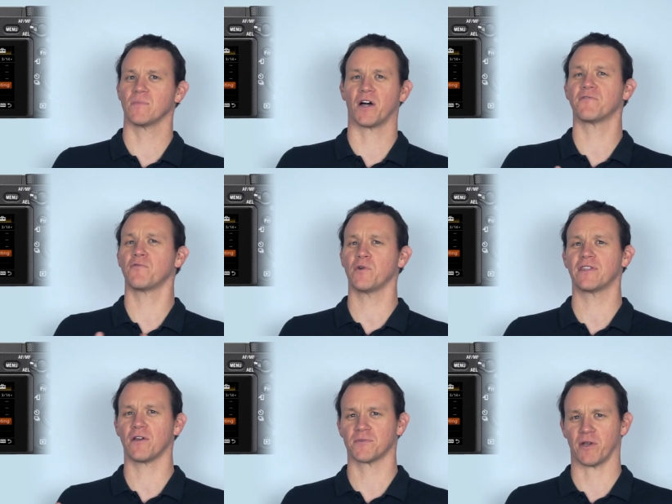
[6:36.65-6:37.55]
I'd avoid
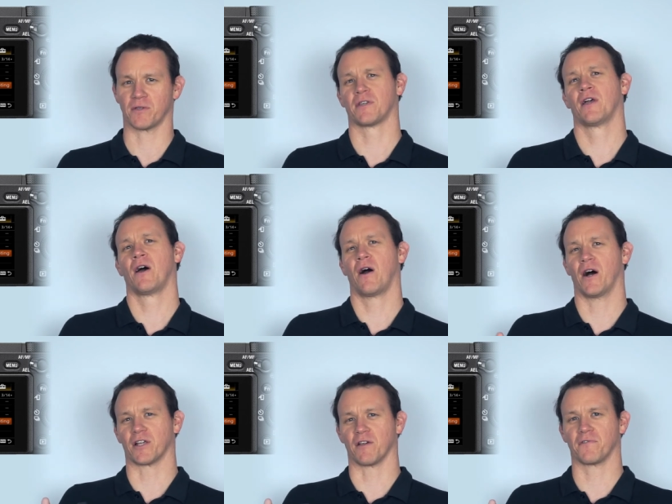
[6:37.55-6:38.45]
those modes.
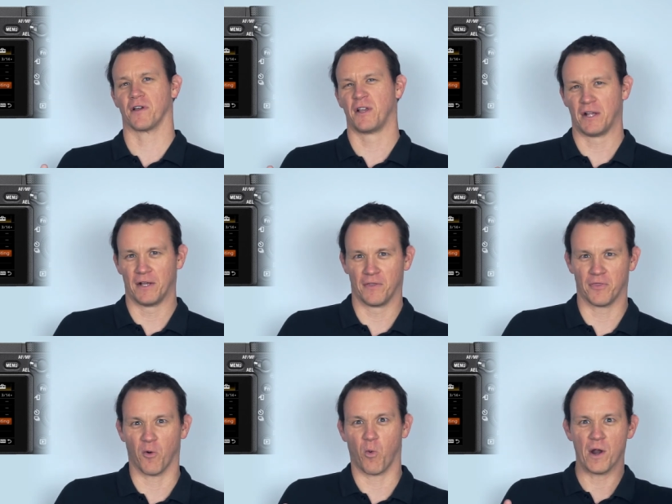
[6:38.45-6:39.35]
I'd go for
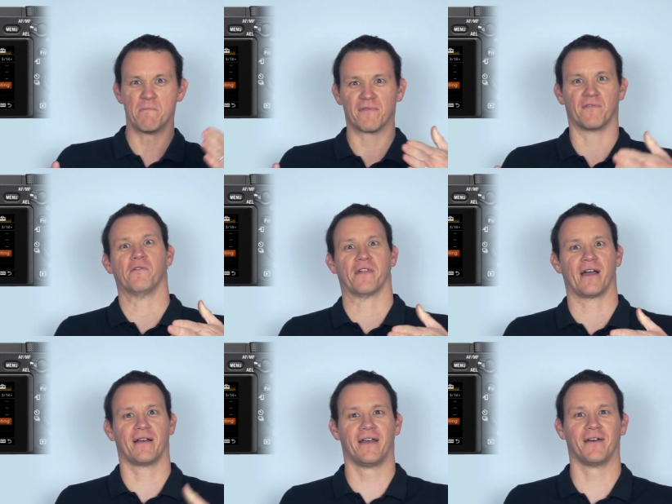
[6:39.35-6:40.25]
the one before
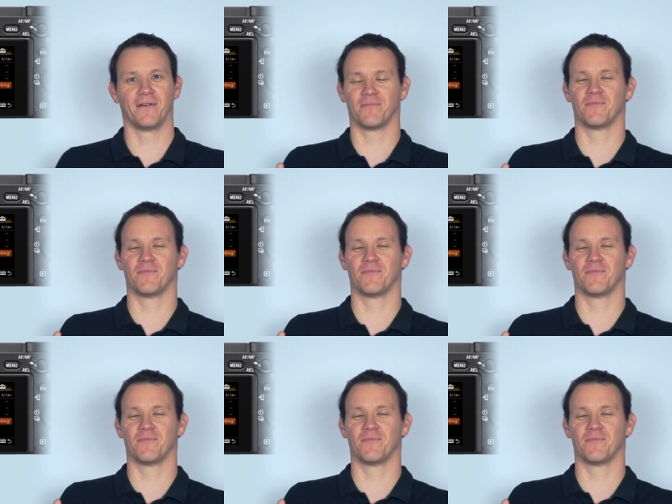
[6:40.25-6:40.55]
that,